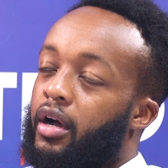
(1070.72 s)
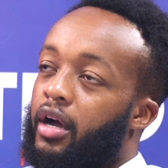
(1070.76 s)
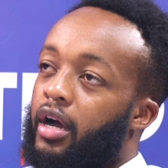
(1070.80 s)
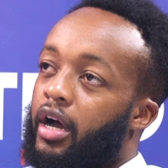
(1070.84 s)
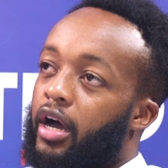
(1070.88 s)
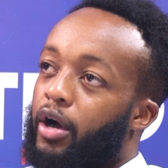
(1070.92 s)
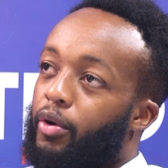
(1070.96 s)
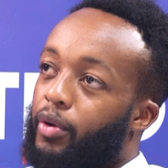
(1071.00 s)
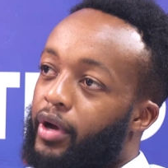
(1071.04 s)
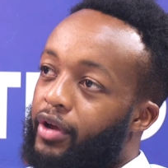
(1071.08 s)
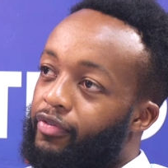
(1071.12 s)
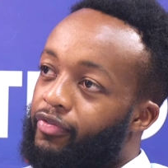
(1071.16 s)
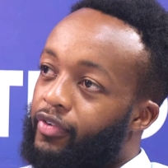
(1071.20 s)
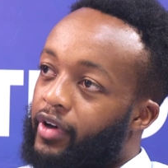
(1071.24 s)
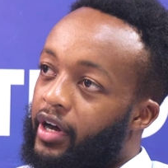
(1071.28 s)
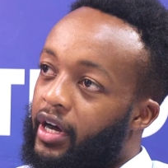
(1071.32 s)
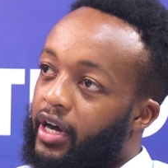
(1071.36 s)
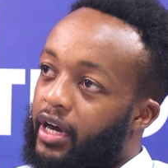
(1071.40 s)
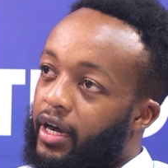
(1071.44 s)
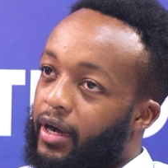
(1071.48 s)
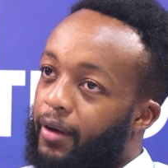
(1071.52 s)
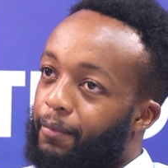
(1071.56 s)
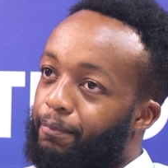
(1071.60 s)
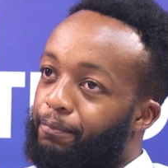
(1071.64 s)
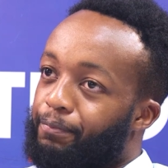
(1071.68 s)
However,
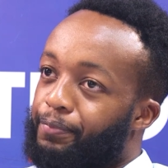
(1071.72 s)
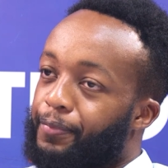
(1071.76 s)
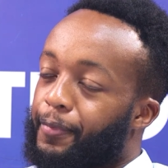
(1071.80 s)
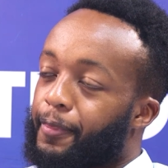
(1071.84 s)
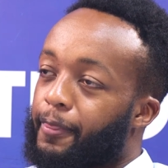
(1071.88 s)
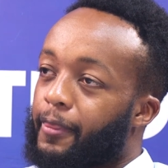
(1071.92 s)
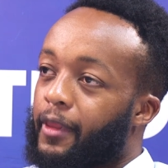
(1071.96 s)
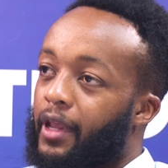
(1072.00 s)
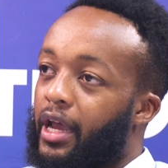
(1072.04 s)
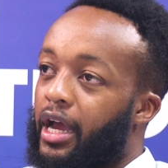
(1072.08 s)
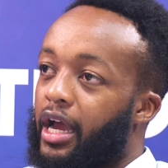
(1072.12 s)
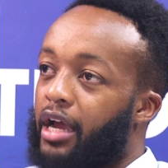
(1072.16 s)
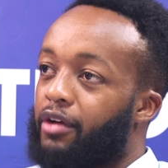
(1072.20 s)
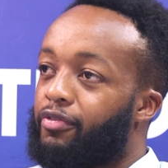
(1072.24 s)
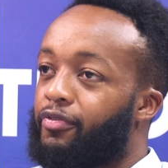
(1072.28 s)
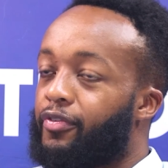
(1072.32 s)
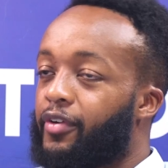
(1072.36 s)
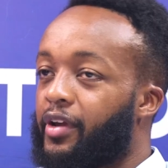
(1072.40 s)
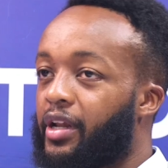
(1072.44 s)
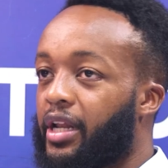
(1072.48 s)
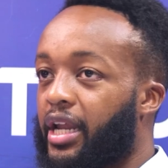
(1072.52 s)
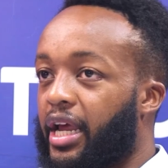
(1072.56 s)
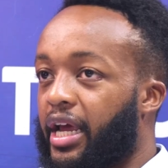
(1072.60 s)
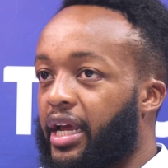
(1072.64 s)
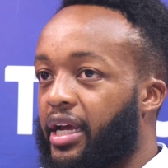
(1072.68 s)
I
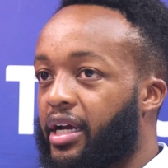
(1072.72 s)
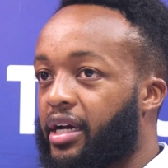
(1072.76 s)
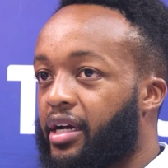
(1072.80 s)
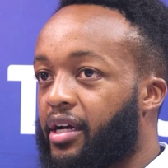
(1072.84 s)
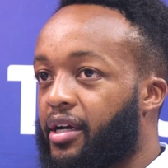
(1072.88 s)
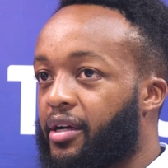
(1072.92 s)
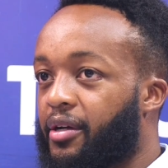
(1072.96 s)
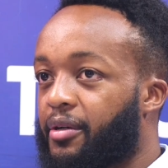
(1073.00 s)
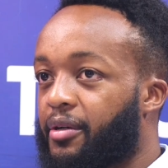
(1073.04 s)
feel like